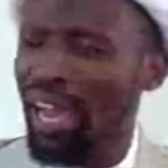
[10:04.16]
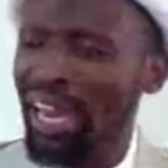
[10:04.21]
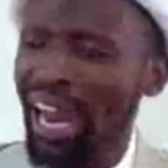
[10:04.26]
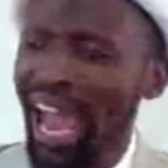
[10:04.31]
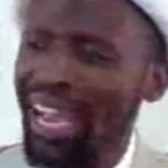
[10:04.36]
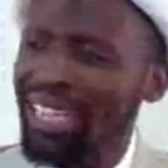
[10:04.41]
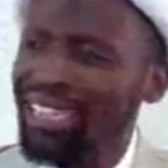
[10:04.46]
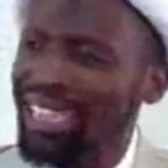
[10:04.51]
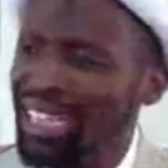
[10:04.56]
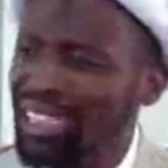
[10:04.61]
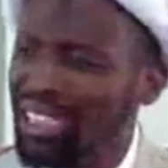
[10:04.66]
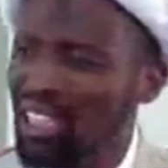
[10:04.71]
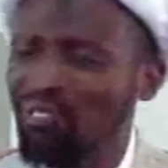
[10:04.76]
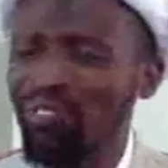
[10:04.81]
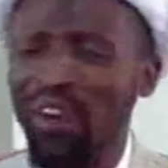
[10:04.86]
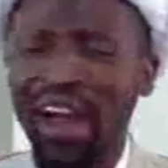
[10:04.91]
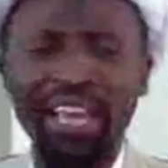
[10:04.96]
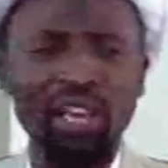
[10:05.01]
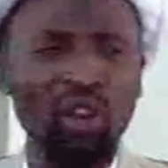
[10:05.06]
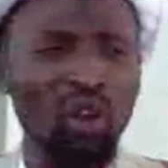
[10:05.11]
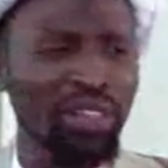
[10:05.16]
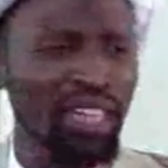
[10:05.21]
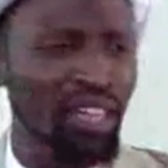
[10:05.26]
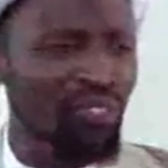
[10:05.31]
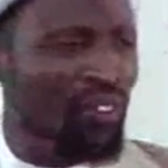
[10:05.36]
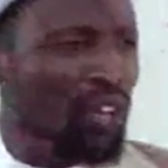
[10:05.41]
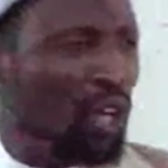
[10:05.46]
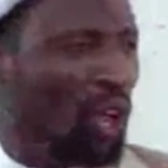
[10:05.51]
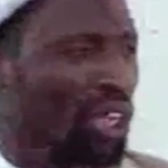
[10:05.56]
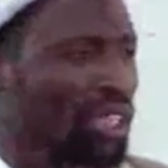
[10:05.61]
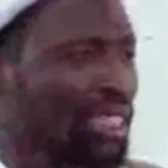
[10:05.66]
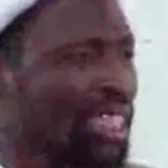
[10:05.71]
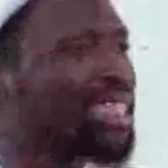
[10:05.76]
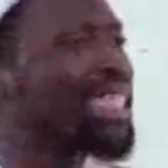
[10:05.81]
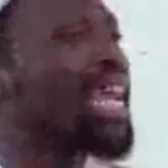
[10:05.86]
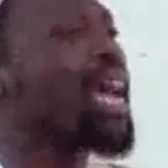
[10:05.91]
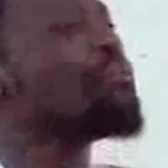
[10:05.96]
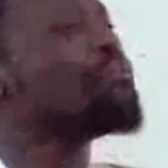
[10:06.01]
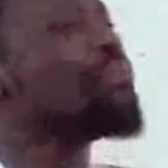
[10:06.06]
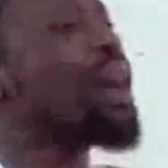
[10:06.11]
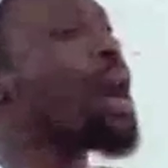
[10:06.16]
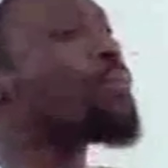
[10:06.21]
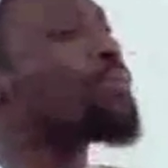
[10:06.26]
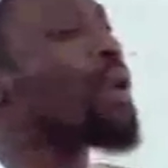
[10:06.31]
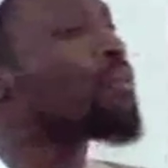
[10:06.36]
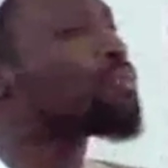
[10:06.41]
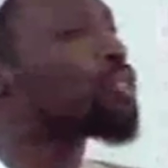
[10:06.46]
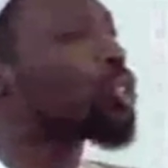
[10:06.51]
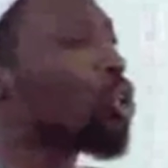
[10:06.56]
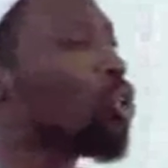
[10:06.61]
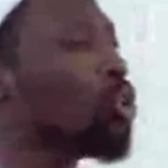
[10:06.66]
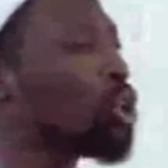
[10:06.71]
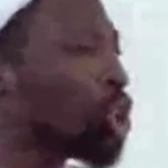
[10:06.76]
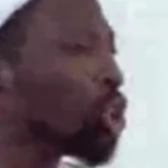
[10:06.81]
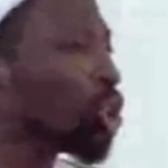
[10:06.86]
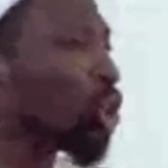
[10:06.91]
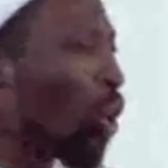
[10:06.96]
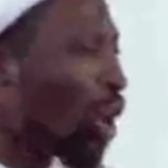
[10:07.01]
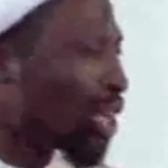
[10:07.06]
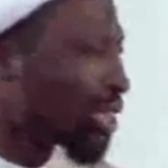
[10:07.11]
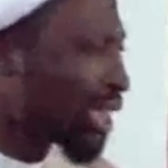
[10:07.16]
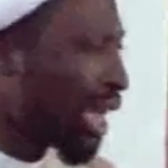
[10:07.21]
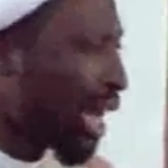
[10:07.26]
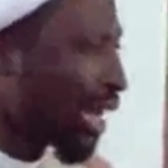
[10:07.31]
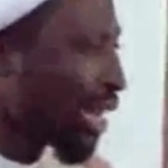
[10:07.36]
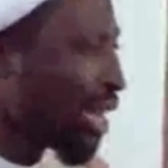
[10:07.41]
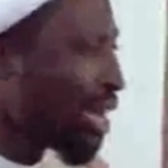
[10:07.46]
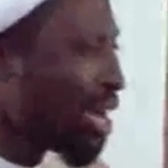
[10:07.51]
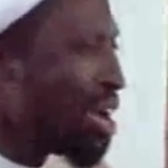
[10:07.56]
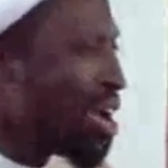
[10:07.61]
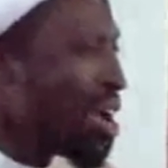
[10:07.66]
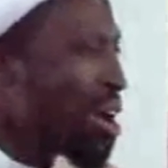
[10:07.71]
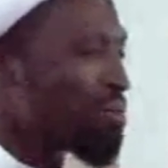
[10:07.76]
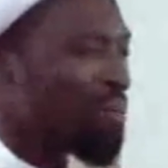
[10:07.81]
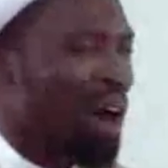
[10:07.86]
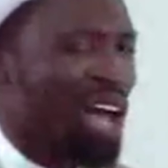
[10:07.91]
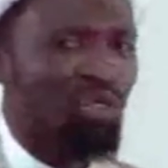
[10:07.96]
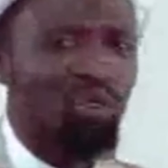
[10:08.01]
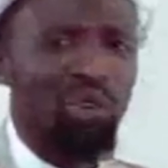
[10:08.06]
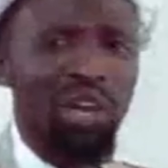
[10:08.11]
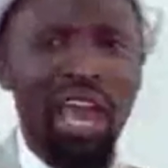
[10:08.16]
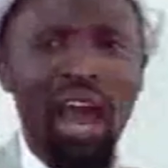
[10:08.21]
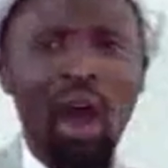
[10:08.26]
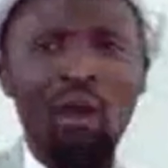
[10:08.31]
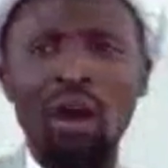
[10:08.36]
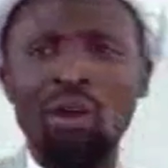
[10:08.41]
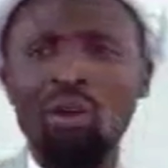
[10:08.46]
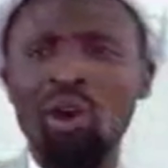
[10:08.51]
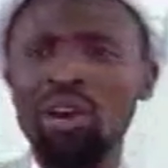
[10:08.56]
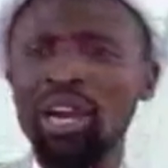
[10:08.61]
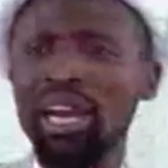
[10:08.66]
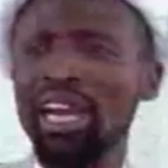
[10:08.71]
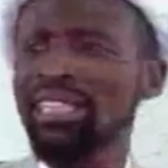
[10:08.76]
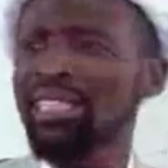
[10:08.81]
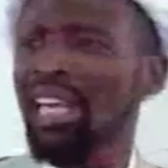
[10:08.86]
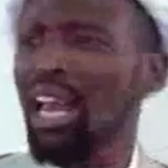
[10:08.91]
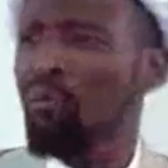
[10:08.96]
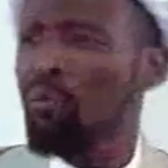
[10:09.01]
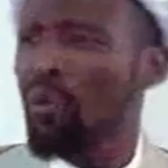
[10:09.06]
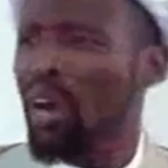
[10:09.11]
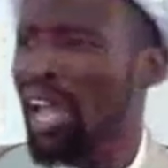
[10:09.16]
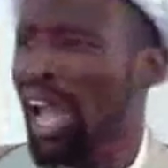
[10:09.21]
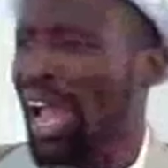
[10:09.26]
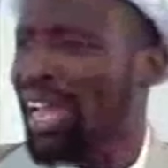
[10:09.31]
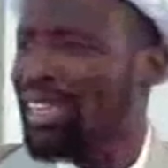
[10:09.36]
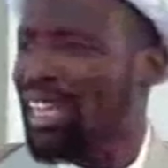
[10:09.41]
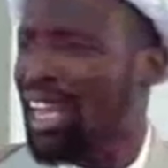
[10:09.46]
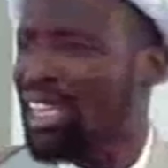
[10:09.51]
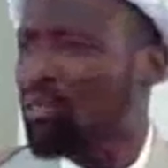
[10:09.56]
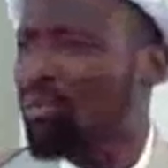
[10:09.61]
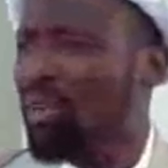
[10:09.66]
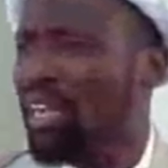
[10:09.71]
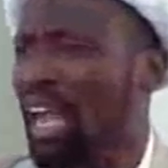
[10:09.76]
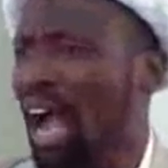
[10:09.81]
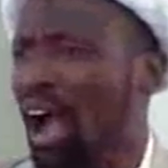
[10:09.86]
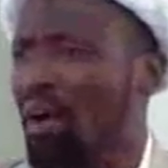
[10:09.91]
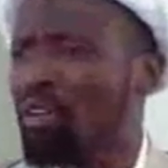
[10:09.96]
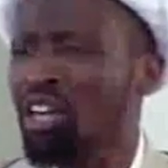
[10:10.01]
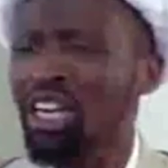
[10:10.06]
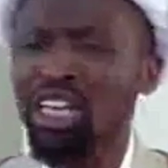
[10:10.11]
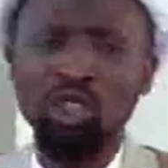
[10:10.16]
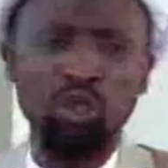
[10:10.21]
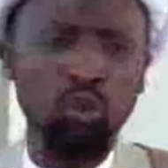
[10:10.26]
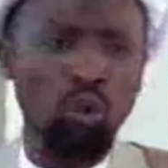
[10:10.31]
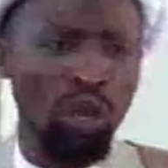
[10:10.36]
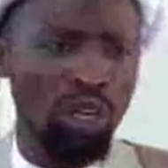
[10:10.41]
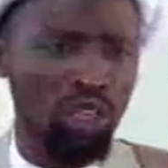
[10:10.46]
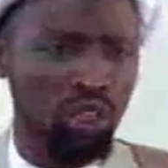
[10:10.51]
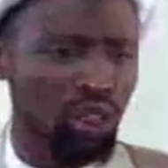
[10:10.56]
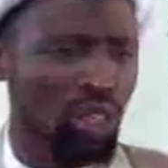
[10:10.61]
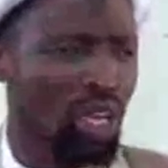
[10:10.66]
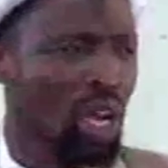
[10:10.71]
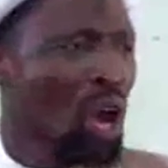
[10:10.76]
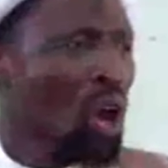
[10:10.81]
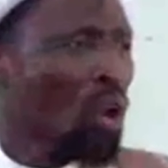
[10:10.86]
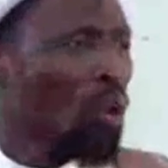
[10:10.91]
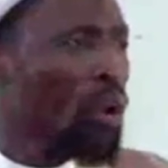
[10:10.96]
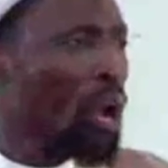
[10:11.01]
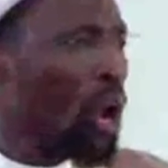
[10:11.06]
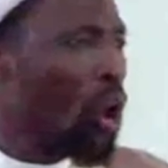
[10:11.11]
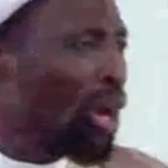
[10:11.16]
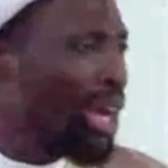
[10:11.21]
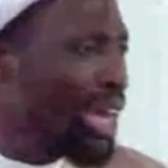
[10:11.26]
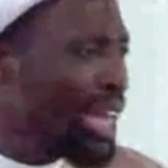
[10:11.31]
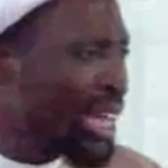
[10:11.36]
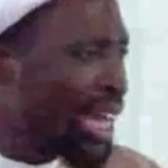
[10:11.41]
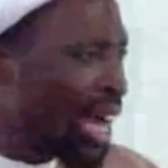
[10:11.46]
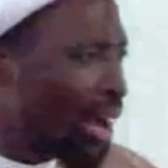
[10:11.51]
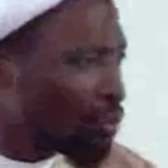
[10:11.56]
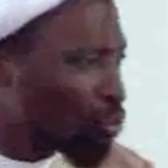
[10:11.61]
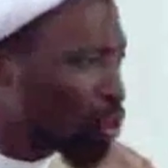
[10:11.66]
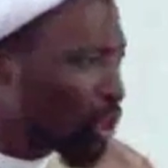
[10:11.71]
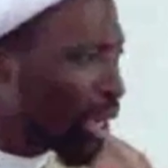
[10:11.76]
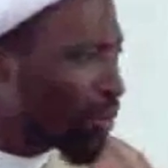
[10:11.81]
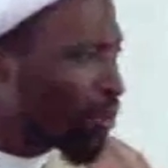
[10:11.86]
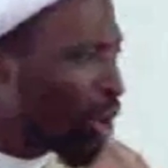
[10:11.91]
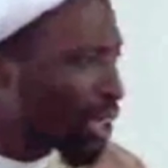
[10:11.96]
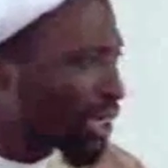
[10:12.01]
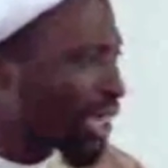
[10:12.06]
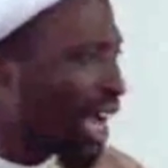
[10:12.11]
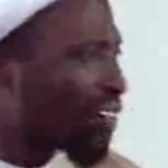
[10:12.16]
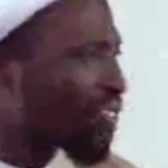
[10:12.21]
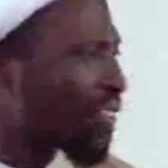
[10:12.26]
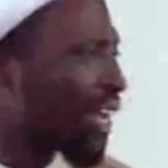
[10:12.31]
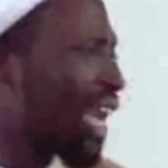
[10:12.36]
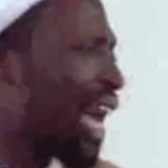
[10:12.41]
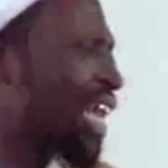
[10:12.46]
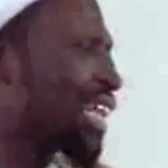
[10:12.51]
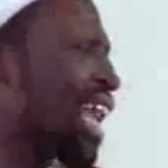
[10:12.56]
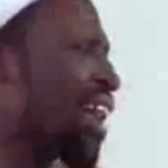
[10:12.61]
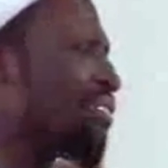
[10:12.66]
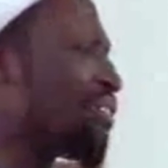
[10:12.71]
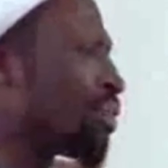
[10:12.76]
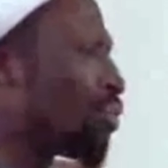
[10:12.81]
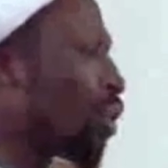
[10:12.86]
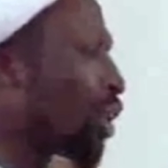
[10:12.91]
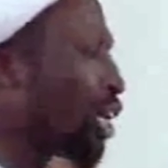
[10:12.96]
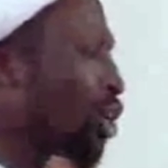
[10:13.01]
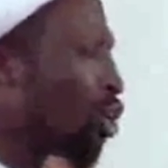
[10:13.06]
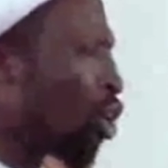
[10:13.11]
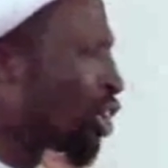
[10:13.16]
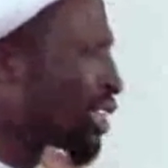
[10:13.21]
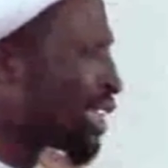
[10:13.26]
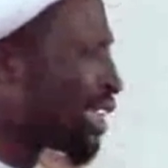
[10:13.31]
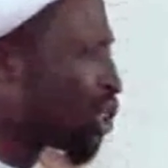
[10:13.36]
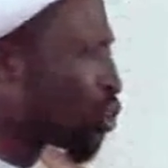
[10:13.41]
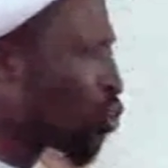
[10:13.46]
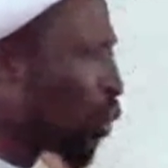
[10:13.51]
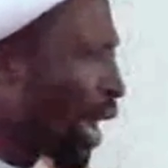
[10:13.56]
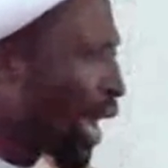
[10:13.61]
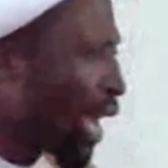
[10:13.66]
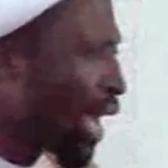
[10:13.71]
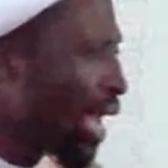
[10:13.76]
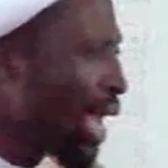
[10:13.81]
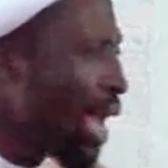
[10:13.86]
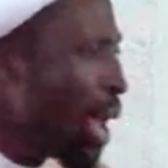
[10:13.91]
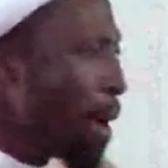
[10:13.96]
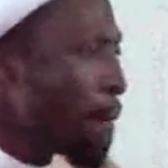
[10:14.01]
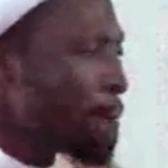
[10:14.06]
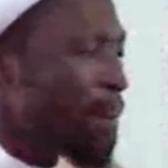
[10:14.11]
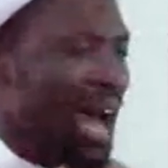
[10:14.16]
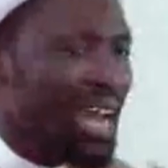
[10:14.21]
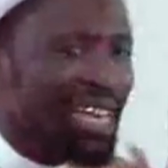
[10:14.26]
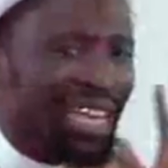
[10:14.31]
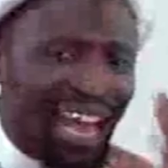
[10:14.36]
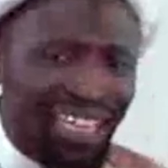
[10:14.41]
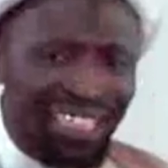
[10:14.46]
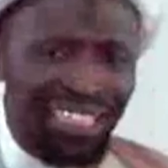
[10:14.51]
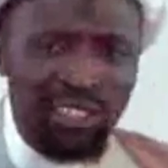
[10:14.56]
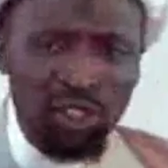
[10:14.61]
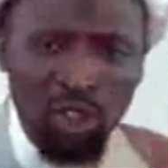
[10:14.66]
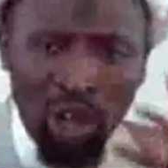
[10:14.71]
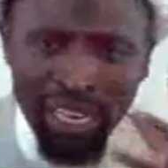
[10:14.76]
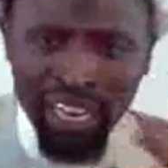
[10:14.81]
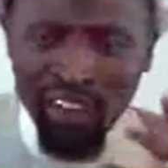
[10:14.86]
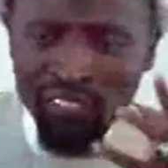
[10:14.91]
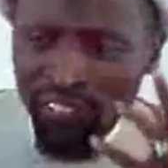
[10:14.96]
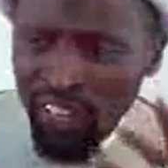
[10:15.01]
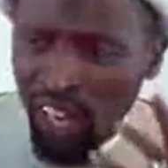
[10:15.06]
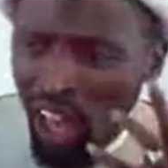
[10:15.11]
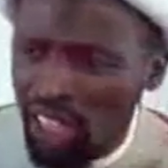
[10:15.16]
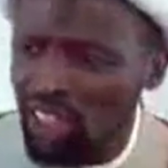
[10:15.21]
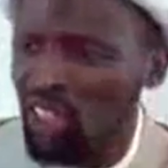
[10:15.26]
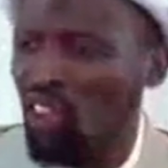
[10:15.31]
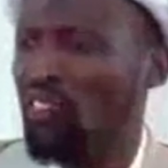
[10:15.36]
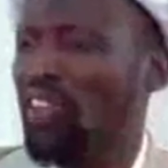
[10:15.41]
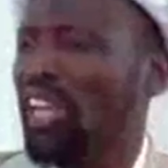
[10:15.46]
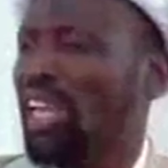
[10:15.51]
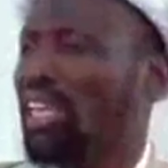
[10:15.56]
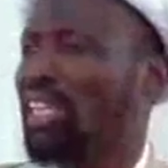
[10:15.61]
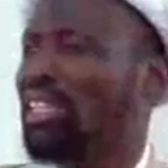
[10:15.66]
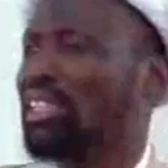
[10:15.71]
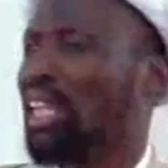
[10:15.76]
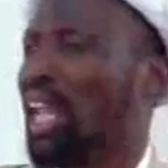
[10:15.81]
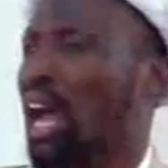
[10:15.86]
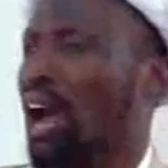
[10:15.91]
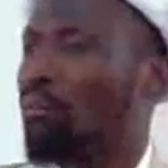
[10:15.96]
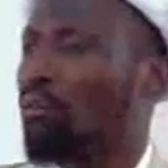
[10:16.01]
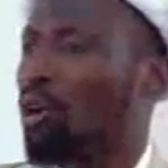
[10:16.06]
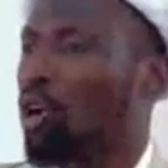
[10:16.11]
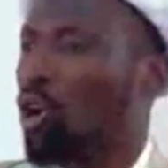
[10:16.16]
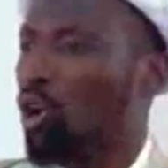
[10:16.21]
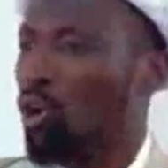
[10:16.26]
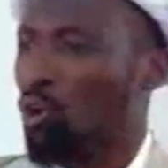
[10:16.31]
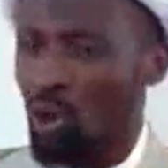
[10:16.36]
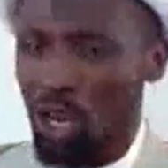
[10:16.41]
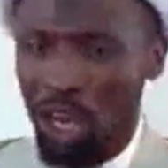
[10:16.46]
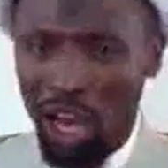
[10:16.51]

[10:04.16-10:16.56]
and identify your difficulties and map up solution towards that. But today, our congregational prayer, it has become rituals. We only come to the mosque, after that everybody goes his way. But that is not the philosophy in Islam. We